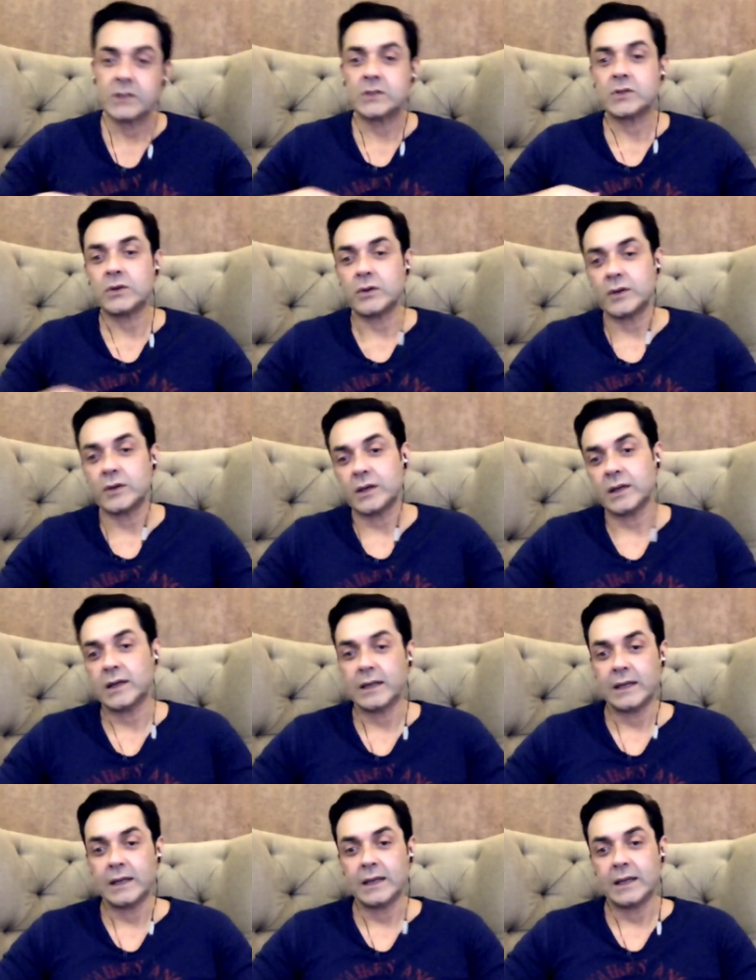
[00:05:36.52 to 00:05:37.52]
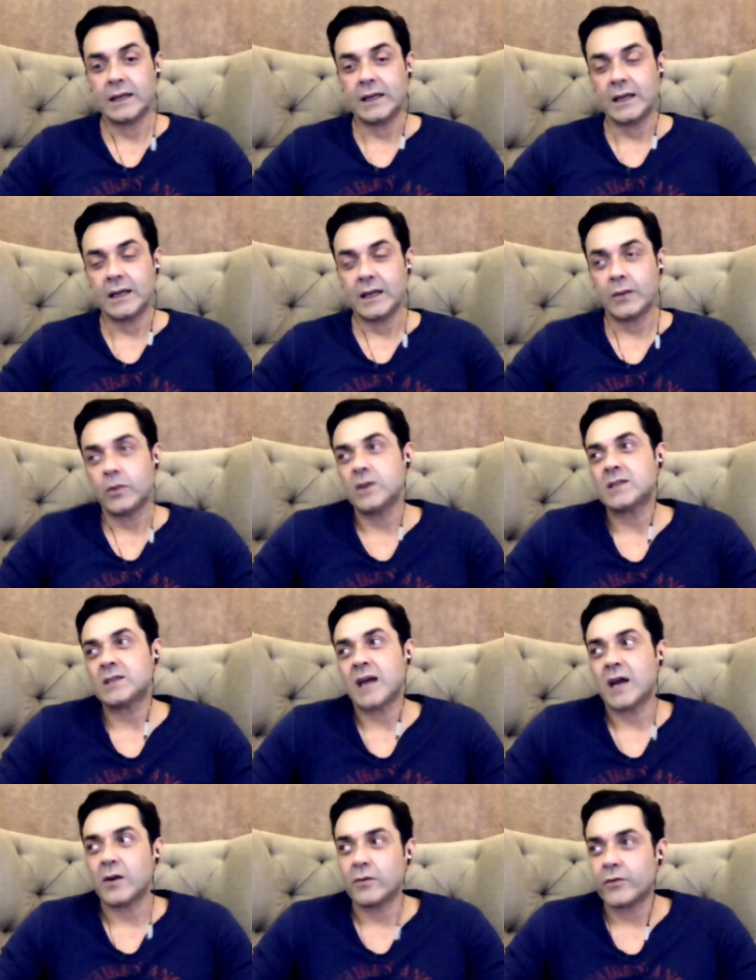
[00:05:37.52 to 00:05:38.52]
So it was
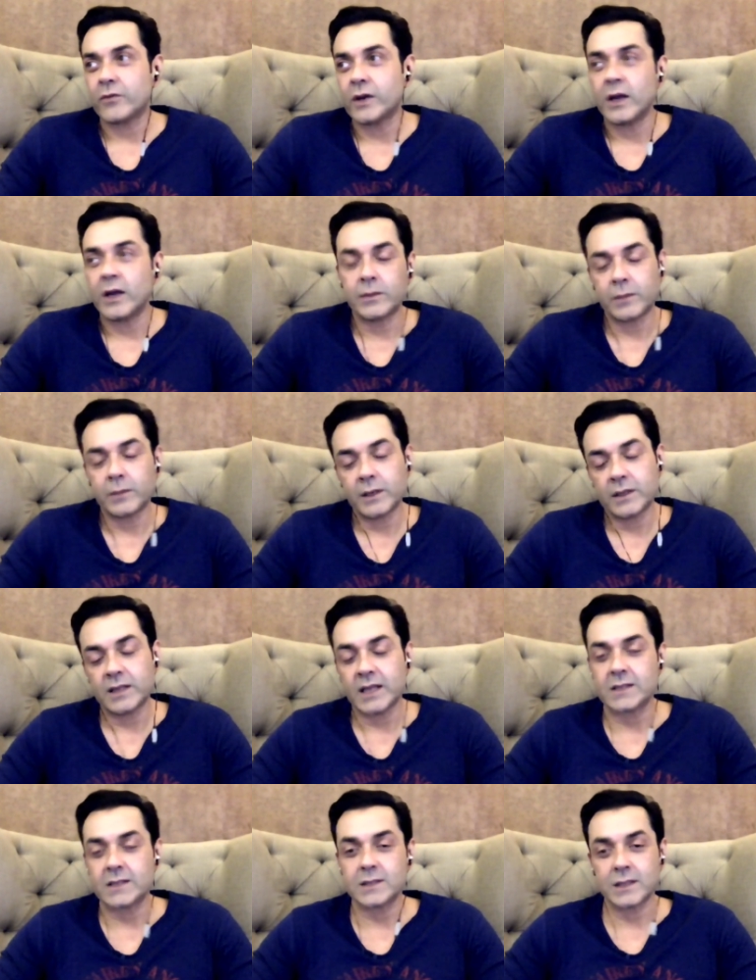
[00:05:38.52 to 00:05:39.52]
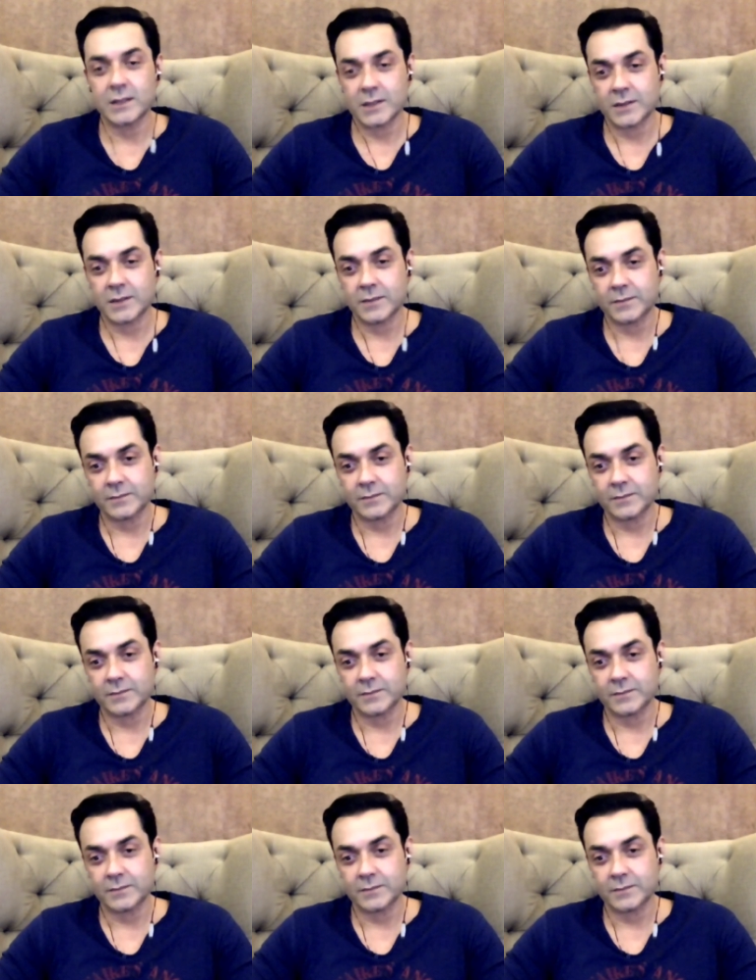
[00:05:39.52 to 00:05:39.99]
kind of relatable in that sense.